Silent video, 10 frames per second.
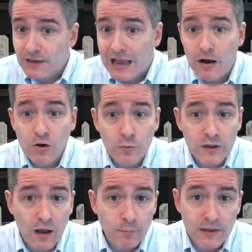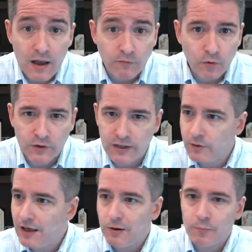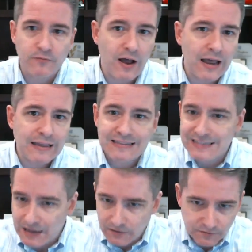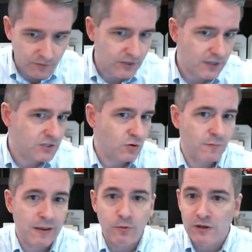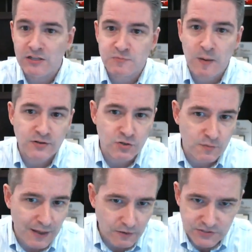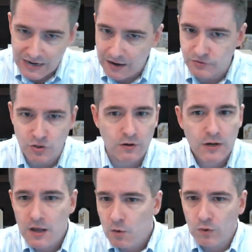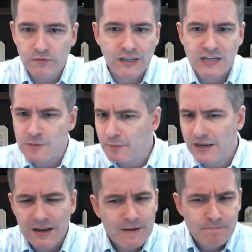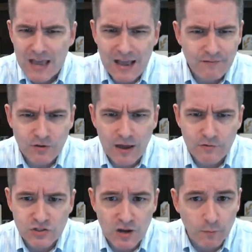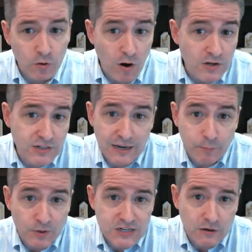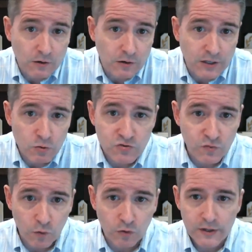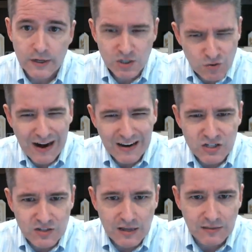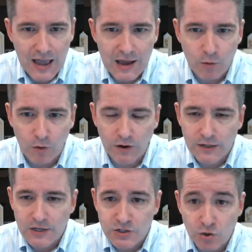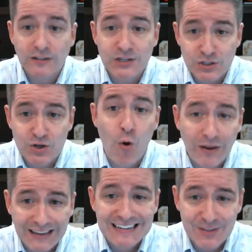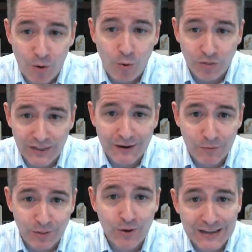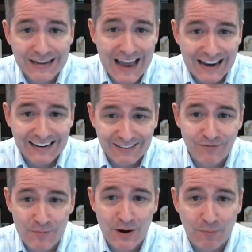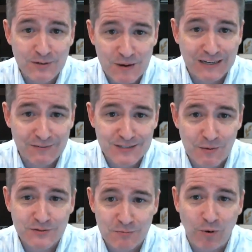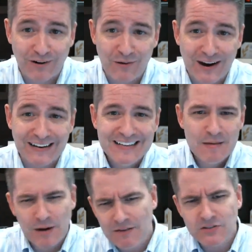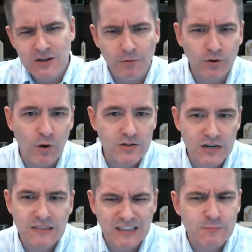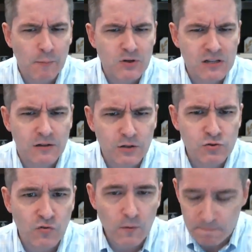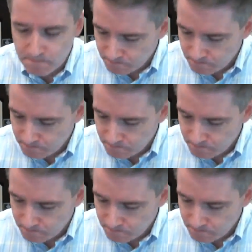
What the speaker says: How can we be helpful? Can we help provide the tent for this? Or maybe we can sponsor the bounce house or whatever the case might be. Have you stumbled across any particularly useful strategies like that? Or certainly just going into the whole thing with looking at it from their perspective is the most important, right? But have you stumbled across anything that's been particularly useful?